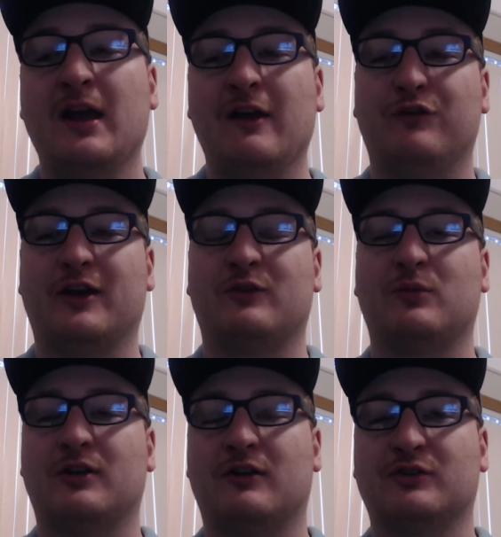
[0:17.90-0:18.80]
If you guys
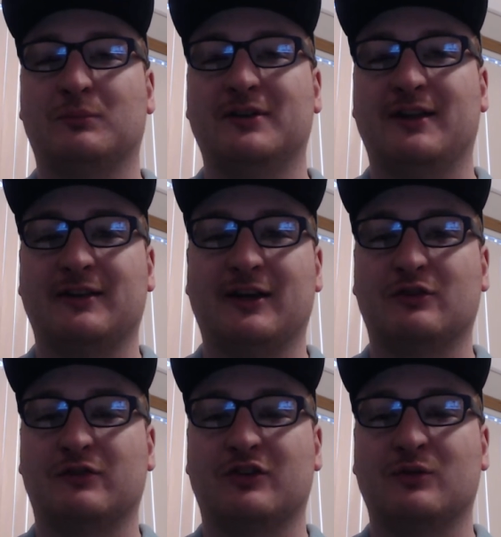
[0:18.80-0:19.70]
would also please head
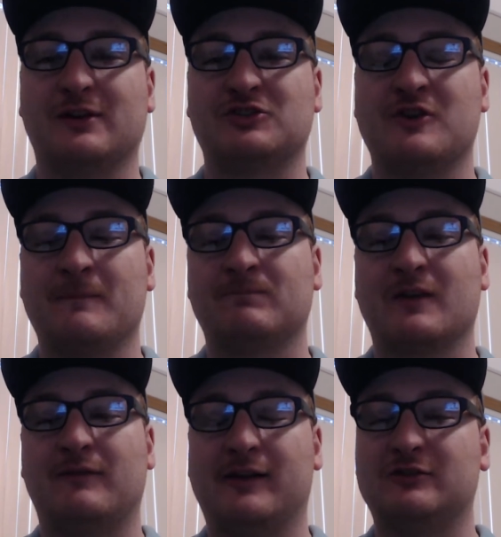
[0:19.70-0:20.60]
over to Twitch.
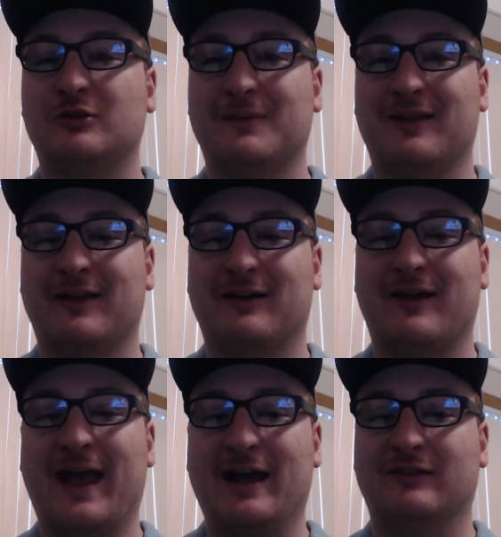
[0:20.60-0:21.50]
Follow me there
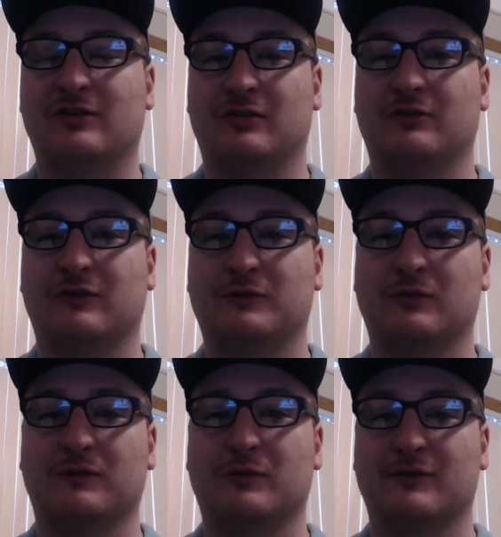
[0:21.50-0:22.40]
at
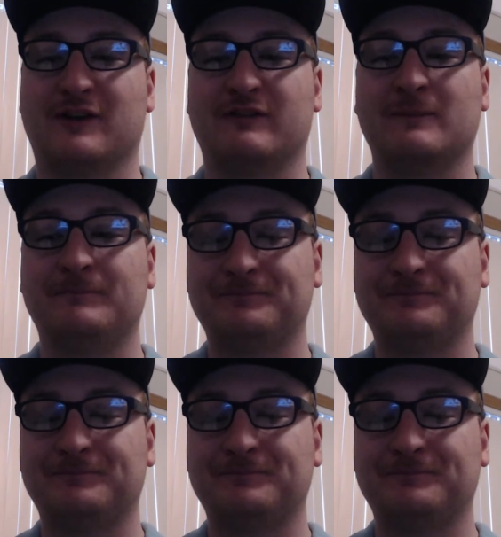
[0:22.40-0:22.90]
Douglas447.